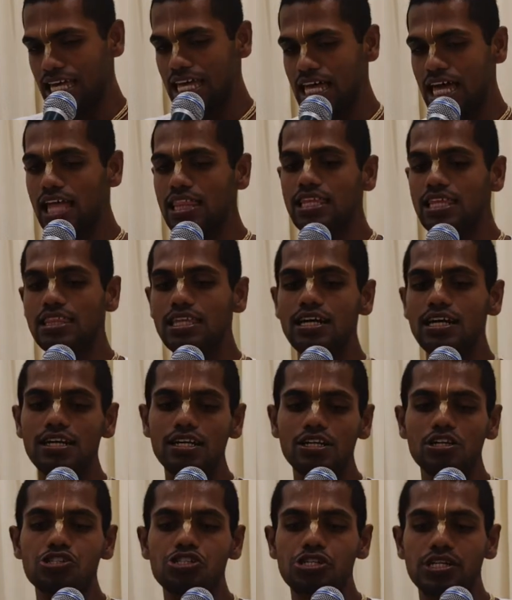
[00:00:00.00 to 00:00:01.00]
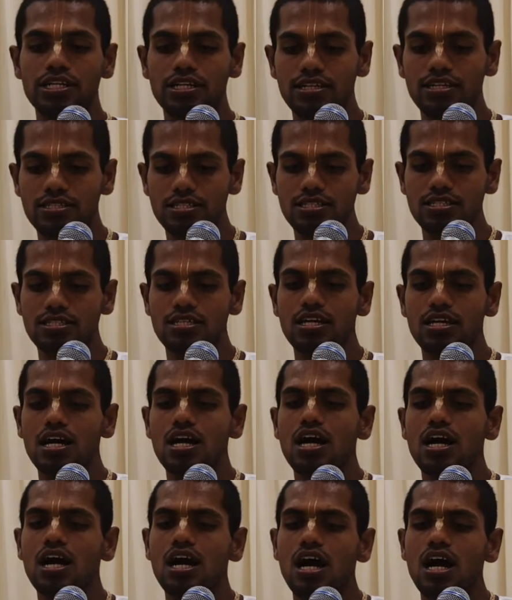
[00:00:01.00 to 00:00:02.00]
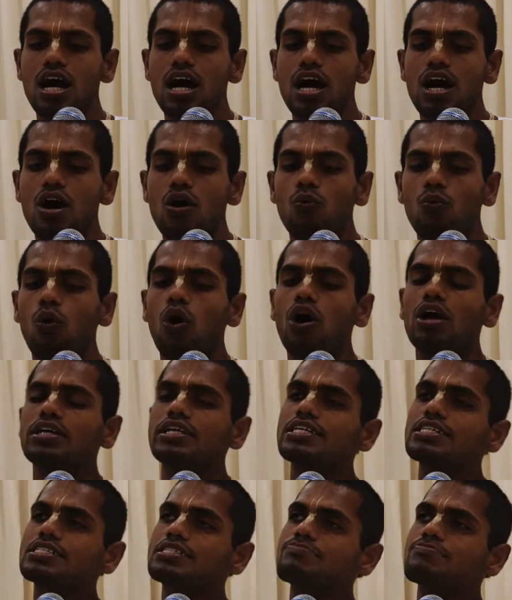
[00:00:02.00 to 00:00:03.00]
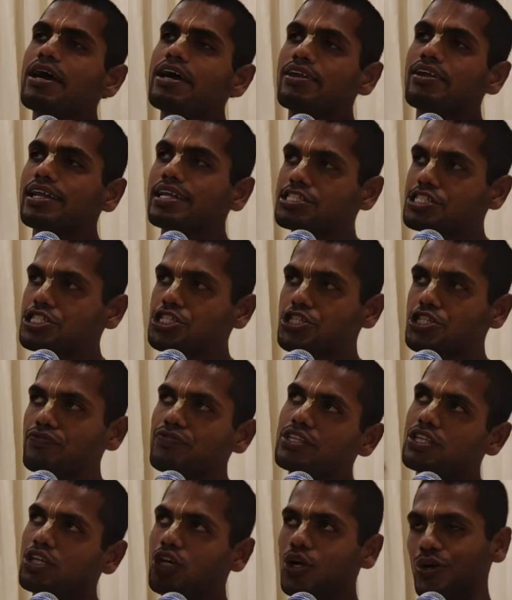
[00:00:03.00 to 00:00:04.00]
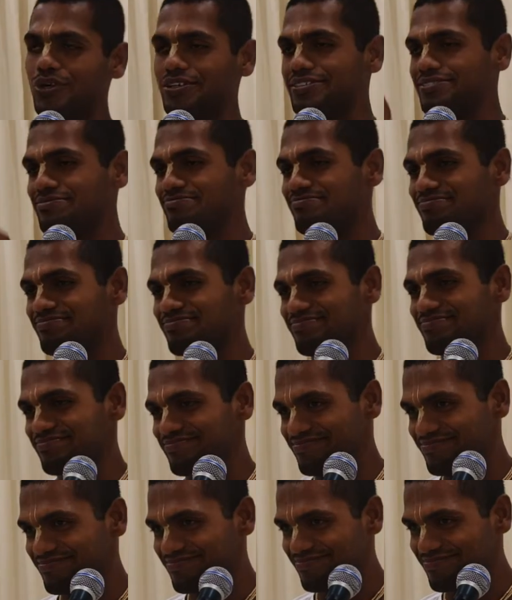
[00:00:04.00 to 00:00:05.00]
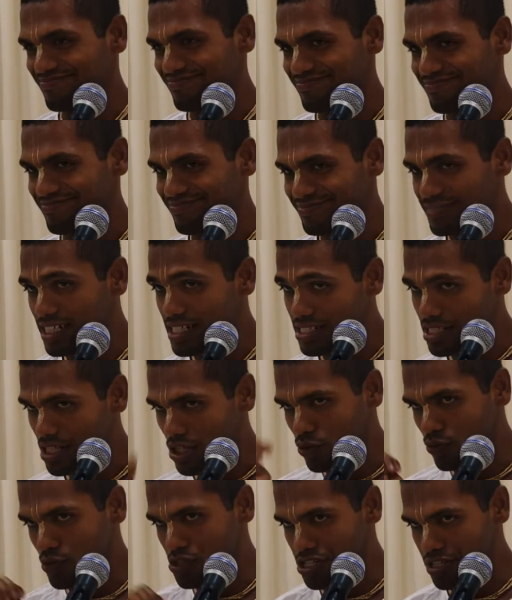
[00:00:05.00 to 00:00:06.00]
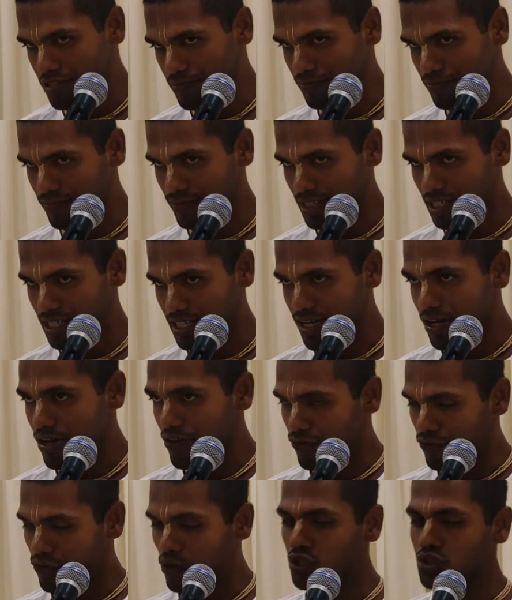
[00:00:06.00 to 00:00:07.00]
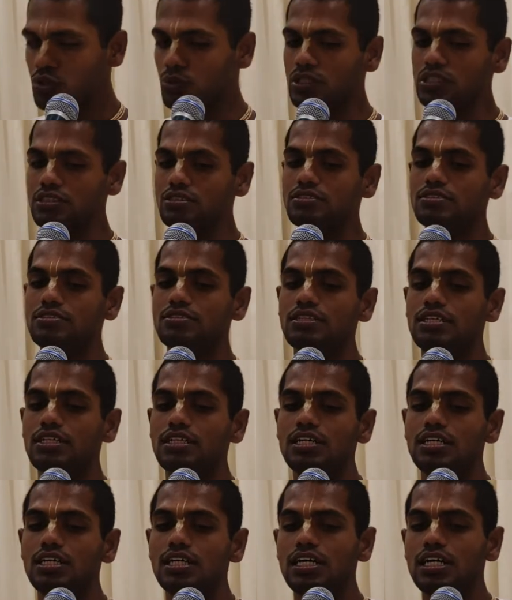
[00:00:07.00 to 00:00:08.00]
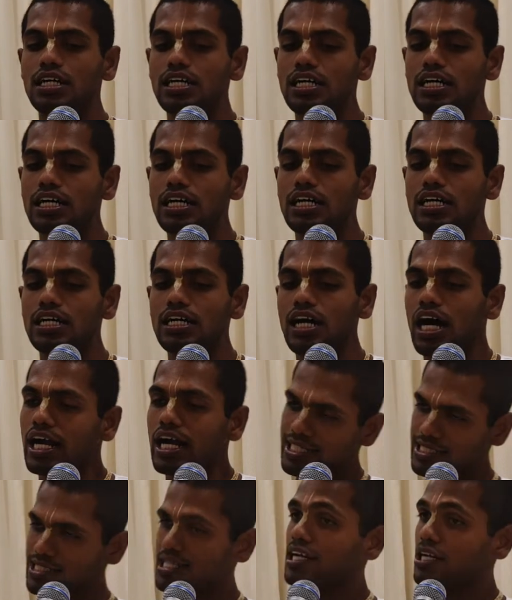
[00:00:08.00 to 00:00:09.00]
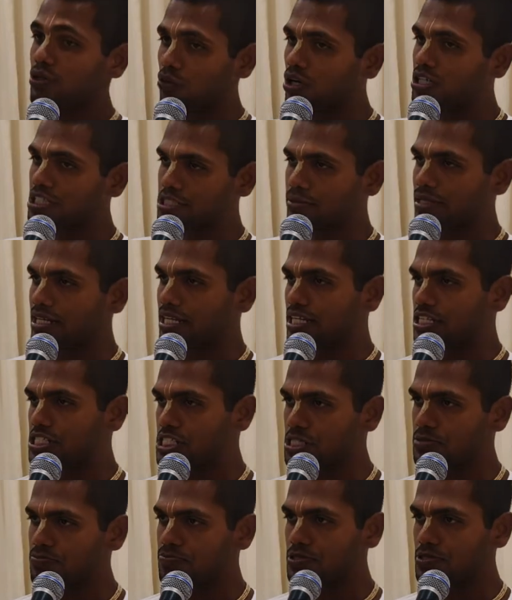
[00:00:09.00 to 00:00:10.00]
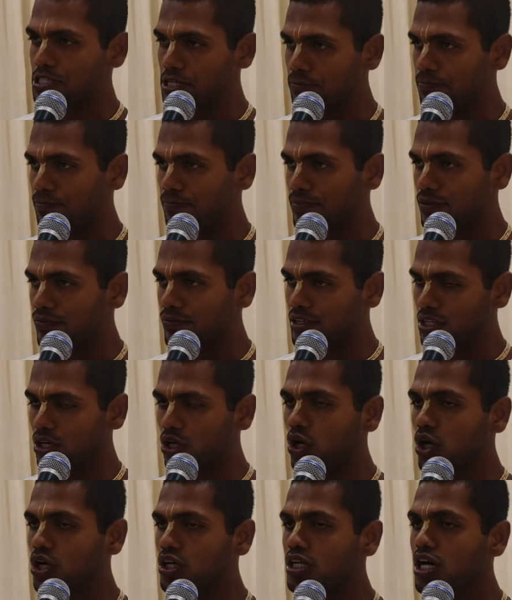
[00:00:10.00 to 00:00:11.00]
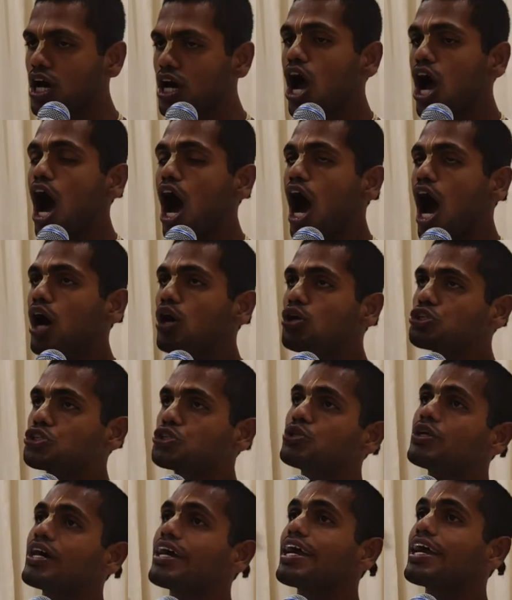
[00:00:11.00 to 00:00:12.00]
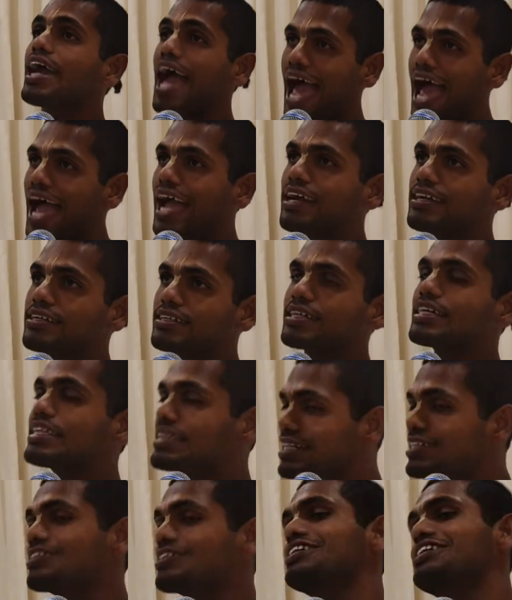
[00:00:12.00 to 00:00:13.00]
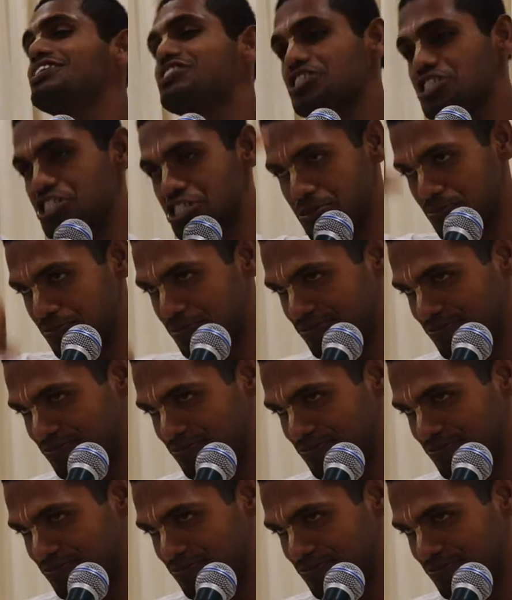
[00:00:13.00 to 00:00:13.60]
And the third question is, what is my relationship with the God? That is the third question. Fourth one, understanding what is my relationship with the God. how should I act in that relationship?